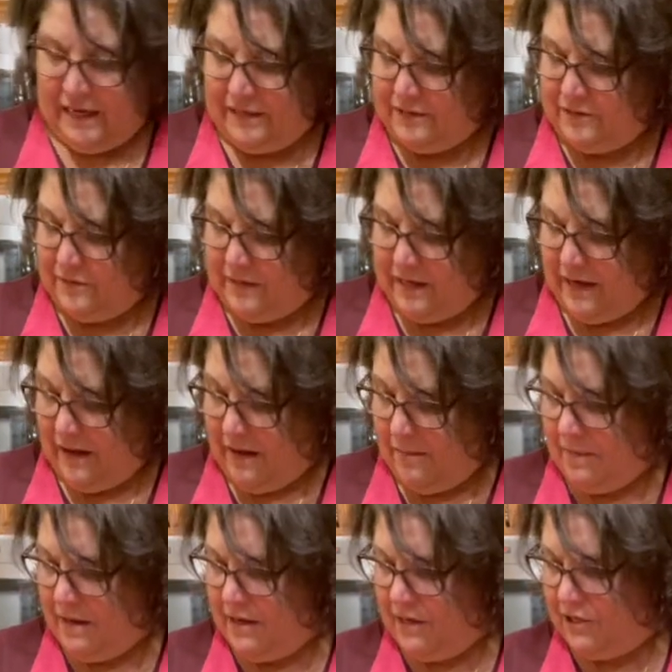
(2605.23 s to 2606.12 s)
So now
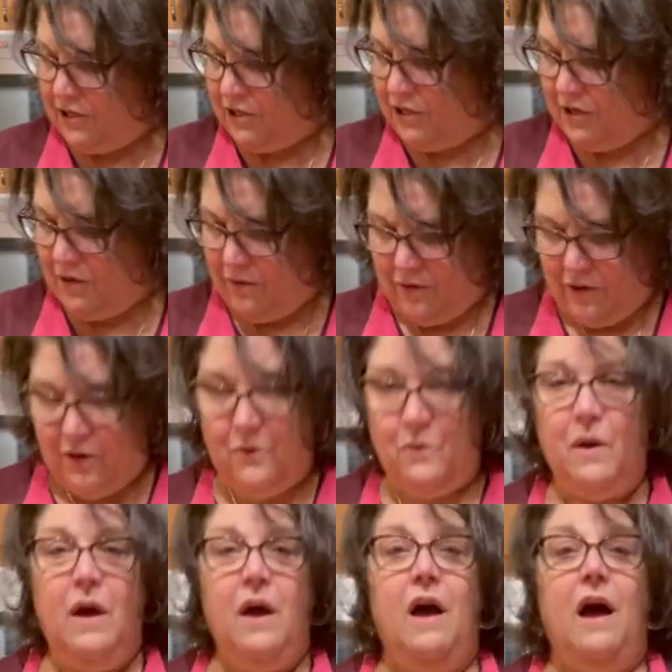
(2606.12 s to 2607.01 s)
I'm gonna show you,
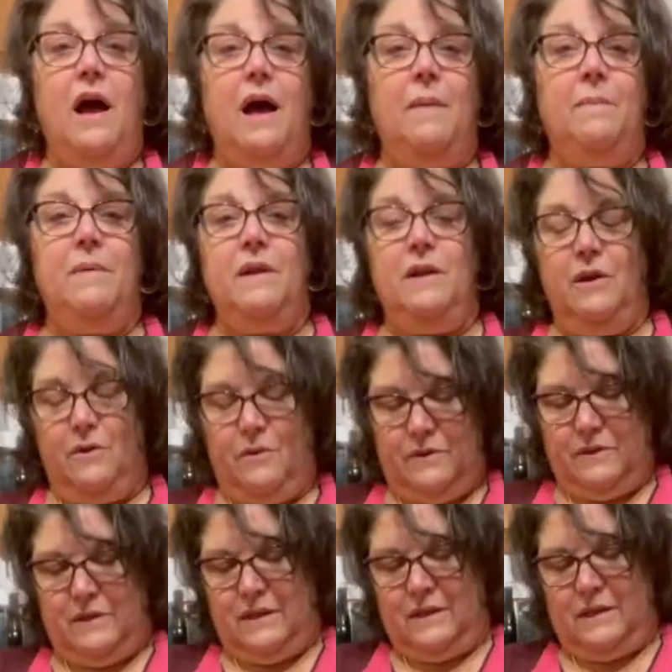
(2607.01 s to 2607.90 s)
I'm gonna use
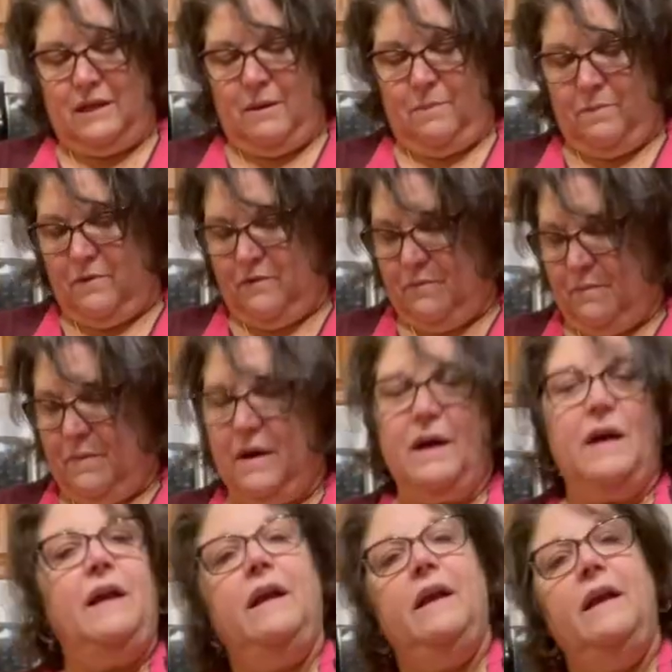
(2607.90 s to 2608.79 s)
the tip of
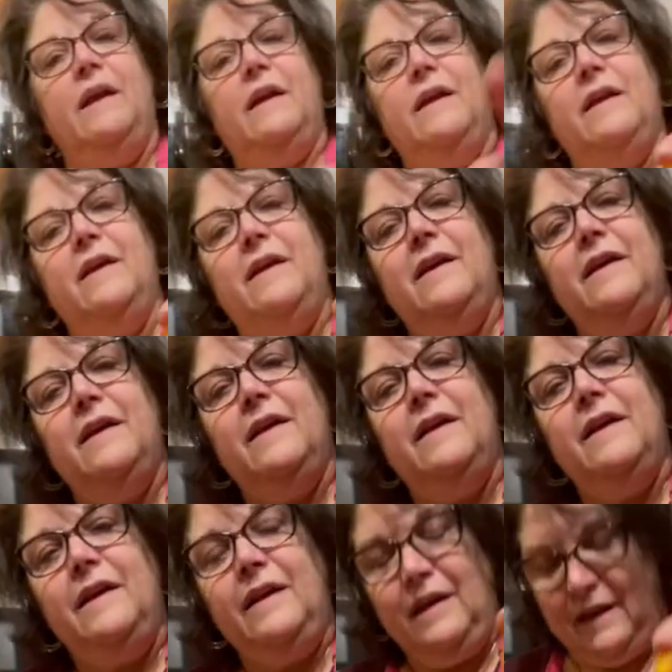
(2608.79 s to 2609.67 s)
my
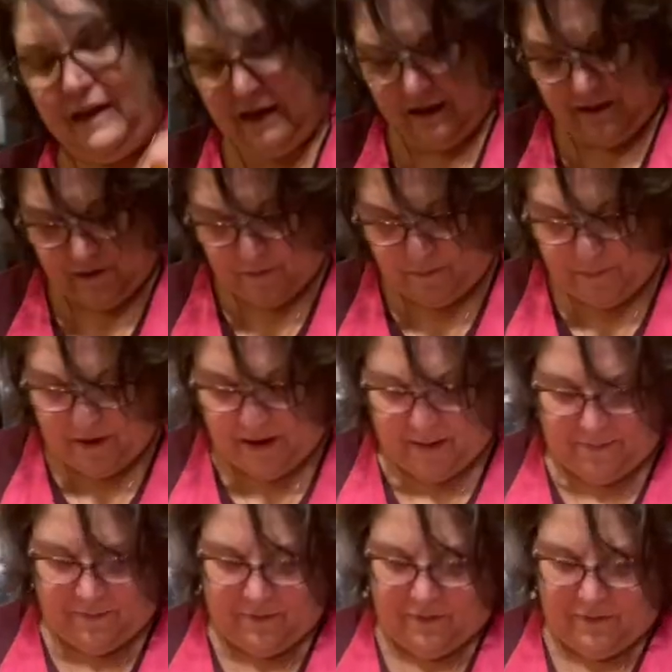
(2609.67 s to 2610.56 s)
yellow
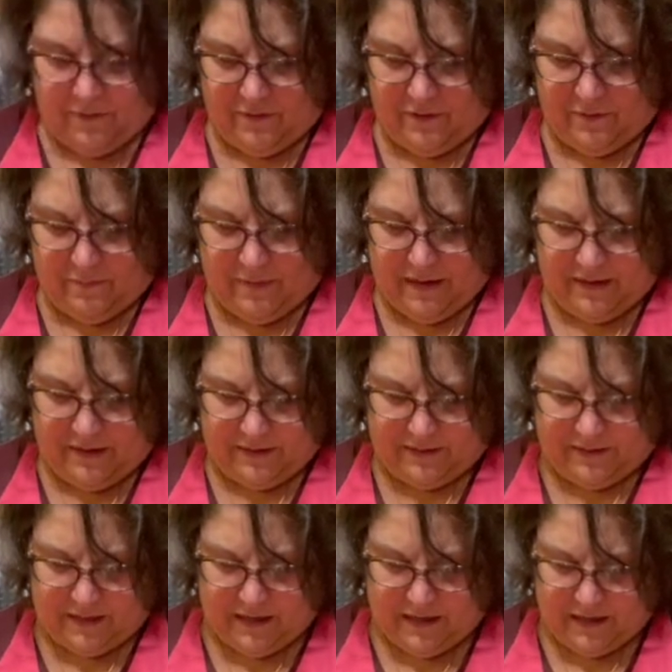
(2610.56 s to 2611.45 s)
pepper to make a
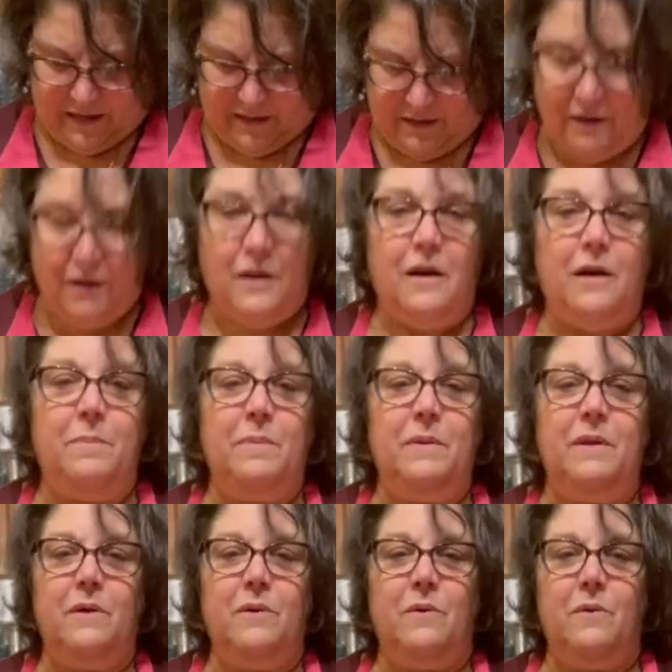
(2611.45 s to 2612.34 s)
sun up
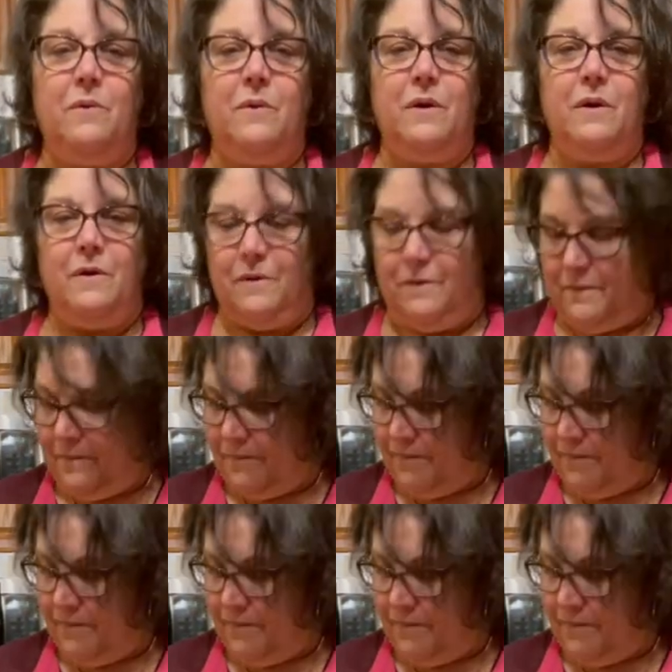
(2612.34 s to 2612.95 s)
in the corner.